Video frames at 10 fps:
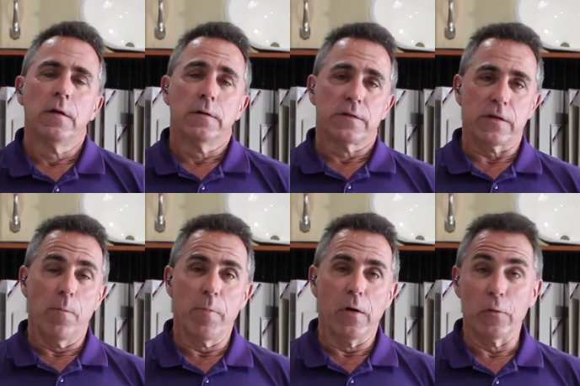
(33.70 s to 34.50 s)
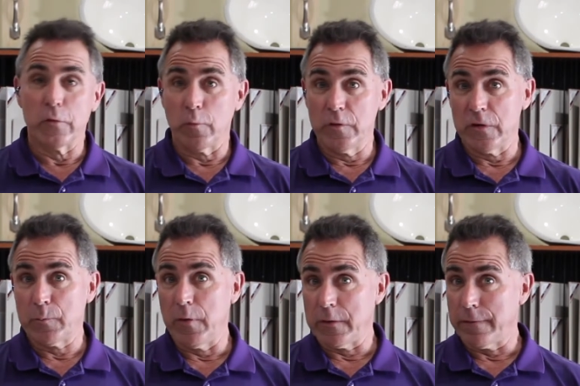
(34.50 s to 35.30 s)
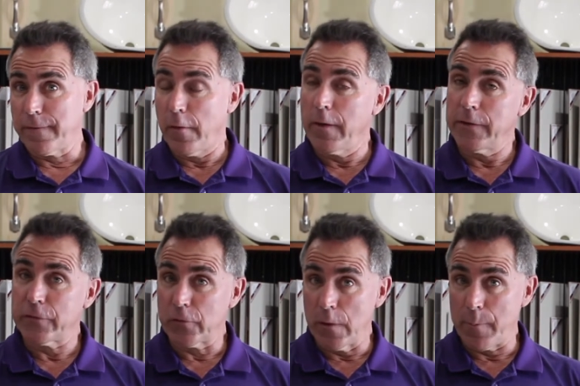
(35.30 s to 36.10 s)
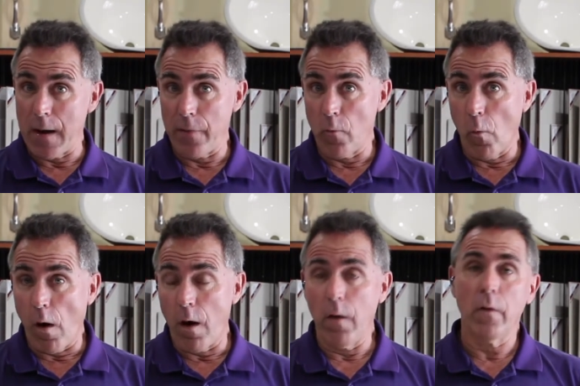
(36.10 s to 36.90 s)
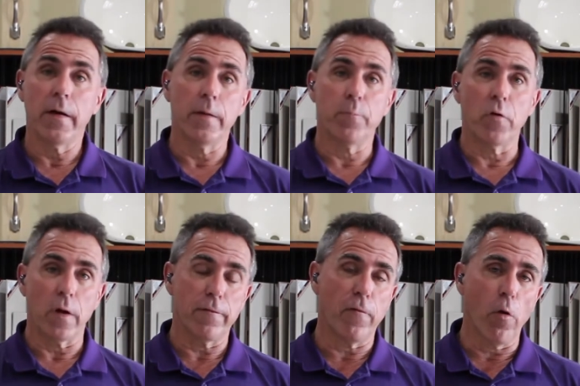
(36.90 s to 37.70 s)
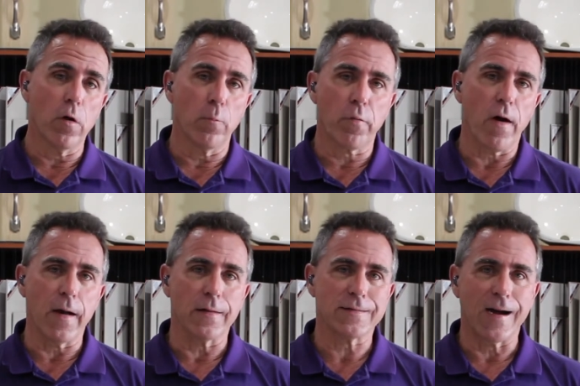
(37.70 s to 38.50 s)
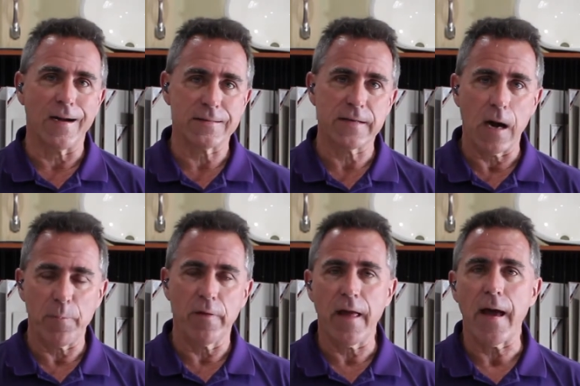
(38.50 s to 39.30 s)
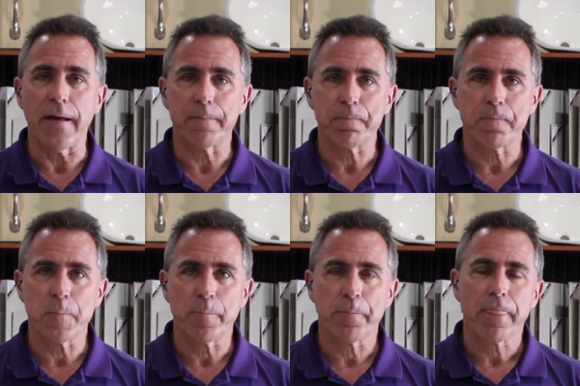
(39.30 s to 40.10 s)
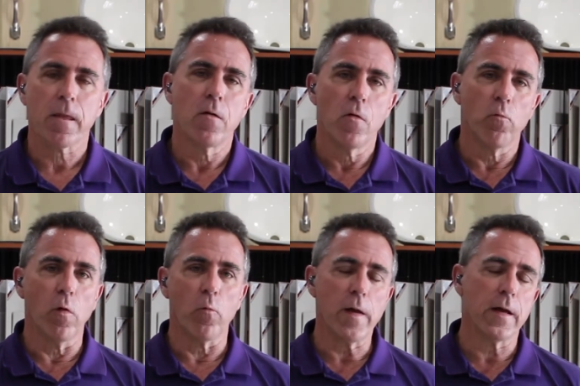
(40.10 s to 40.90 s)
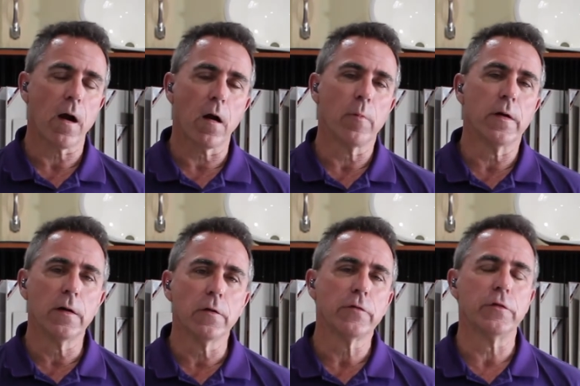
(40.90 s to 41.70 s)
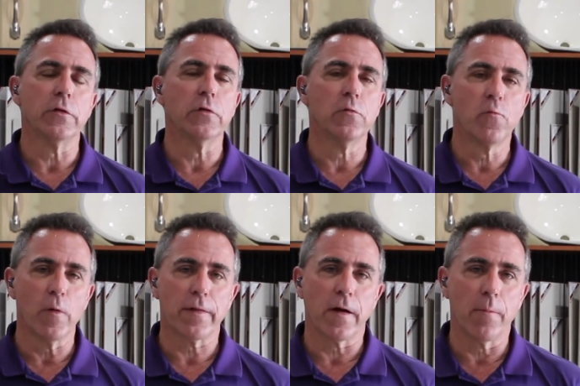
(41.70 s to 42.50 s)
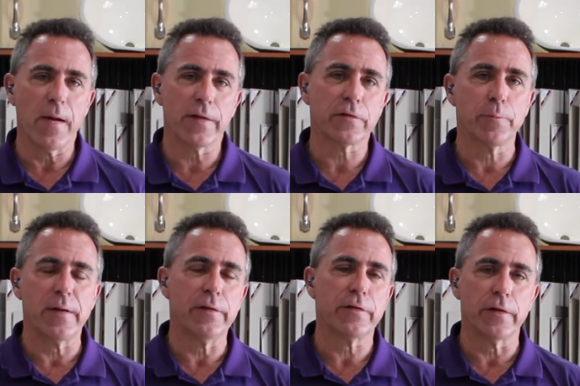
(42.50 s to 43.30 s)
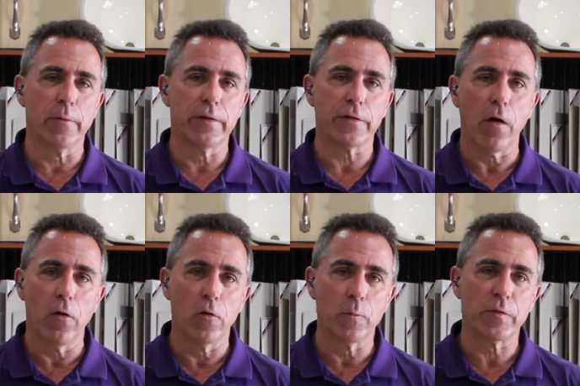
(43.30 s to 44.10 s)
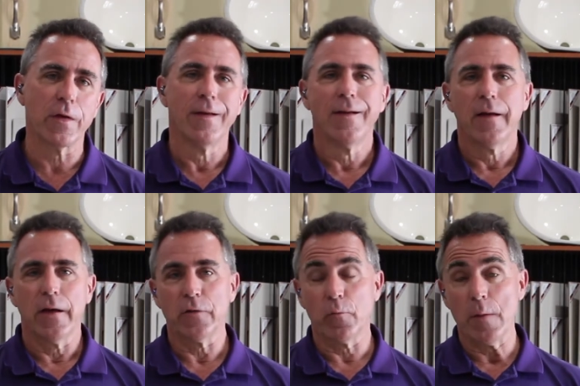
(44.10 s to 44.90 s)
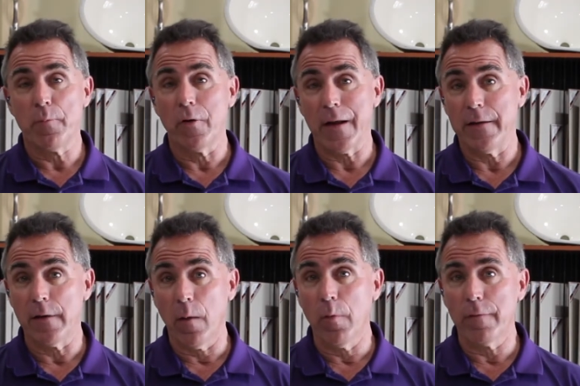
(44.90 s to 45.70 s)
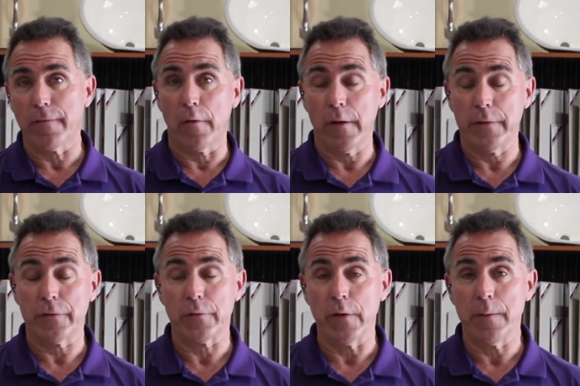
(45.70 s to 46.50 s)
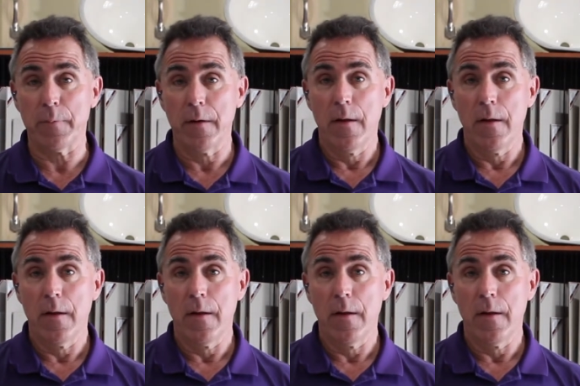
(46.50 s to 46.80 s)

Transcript: Some builders will just put the furring strip on the wall and put a foil product on top of that. What we at Harbor Hills do with our Masterpiece Series homes is we put a double furring strip